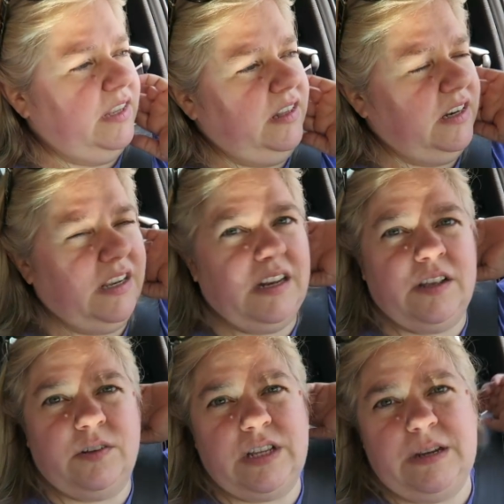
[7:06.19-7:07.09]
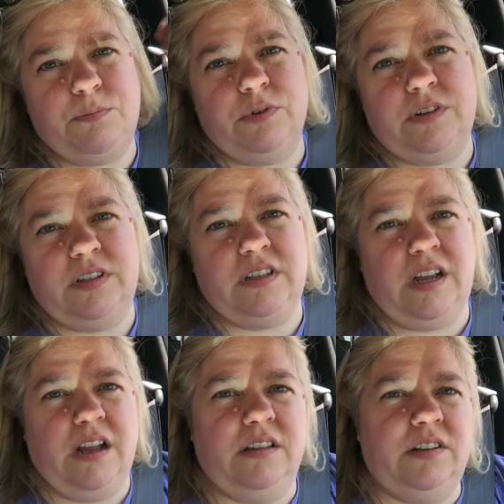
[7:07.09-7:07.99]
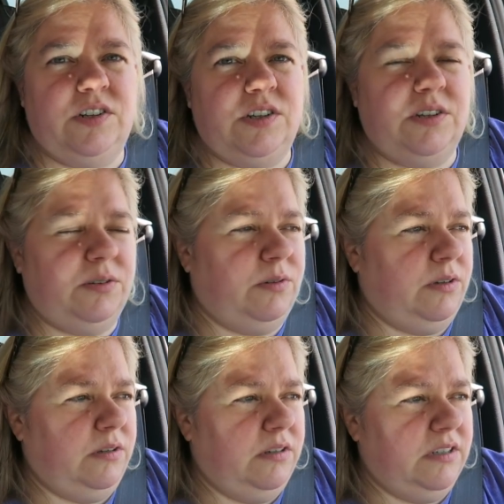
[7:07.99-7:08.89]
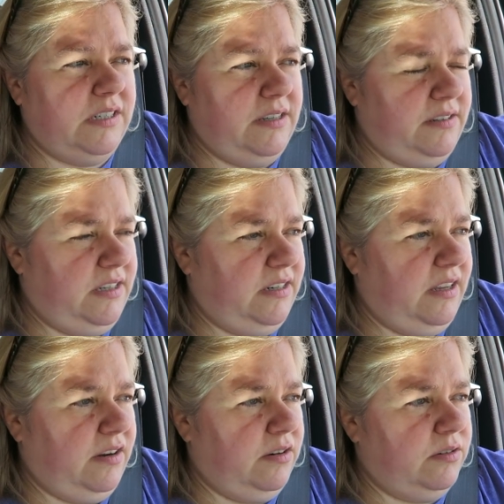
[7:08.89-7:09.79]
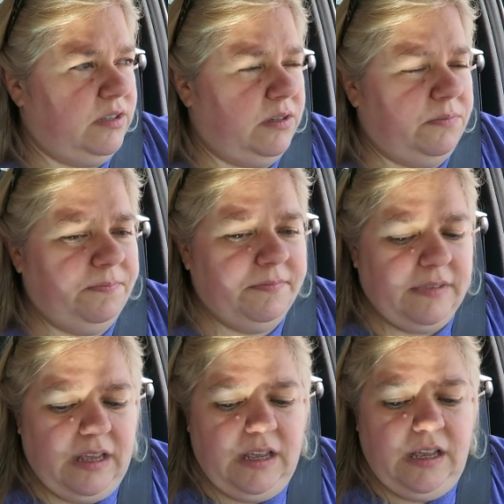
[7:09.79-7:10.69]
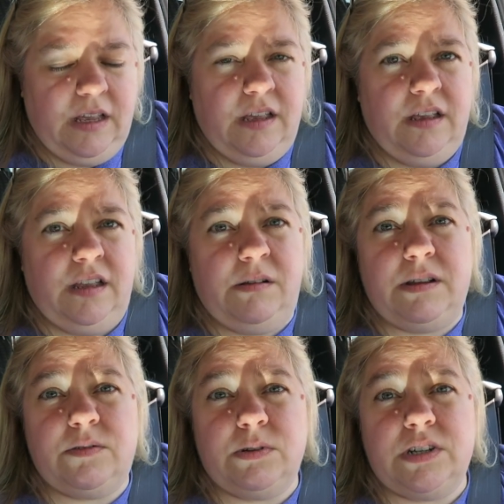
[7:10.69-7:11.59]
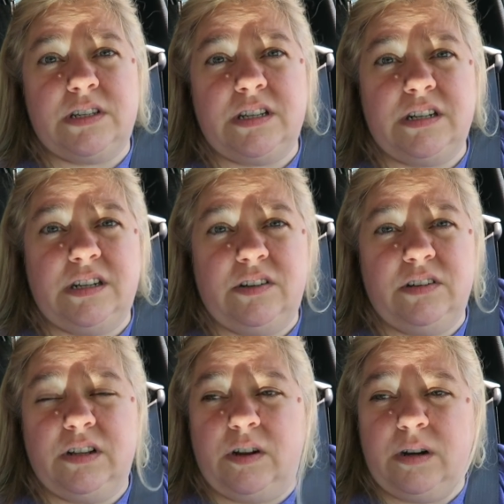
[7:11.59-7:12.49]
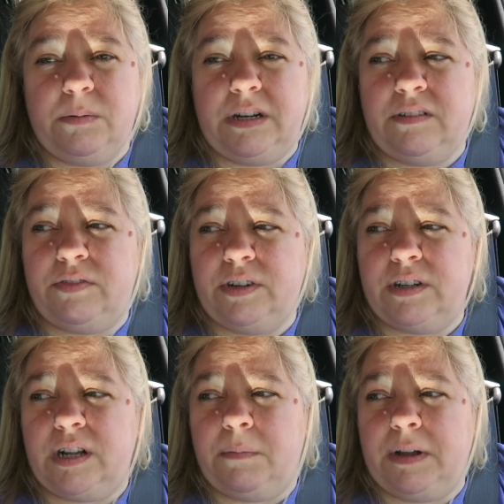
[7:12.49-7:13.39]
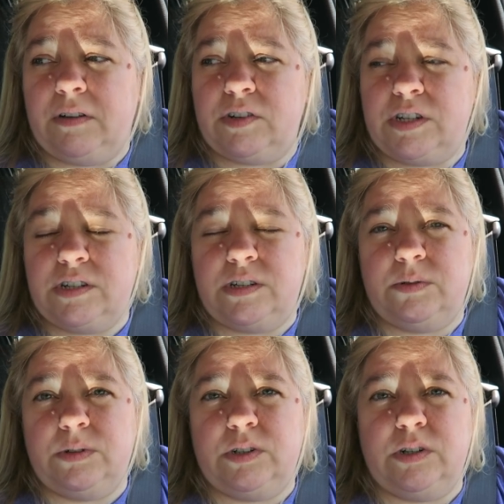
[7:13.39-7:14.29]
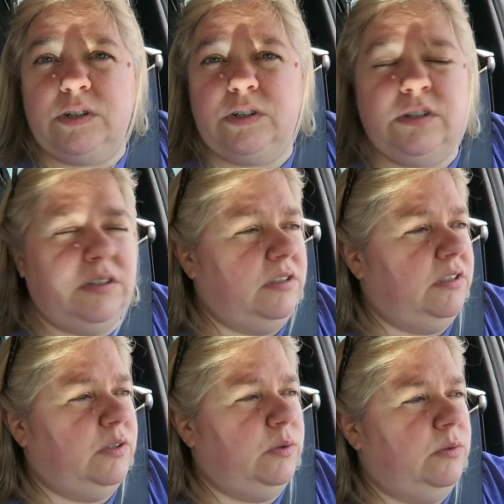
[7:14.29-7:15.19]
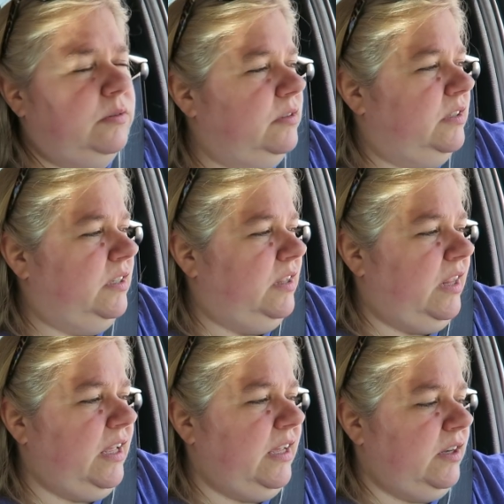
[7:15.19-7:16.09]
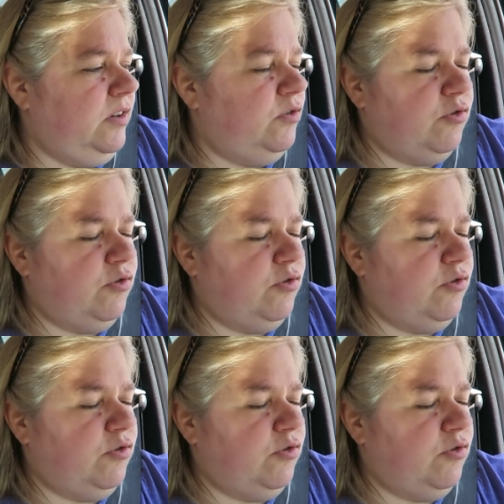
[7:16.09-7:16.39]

And then I gotta go take Brooke to the college to do her testing there. So anyways, we're just sitting here in the car waiting for her to come out. She's doing her little thing in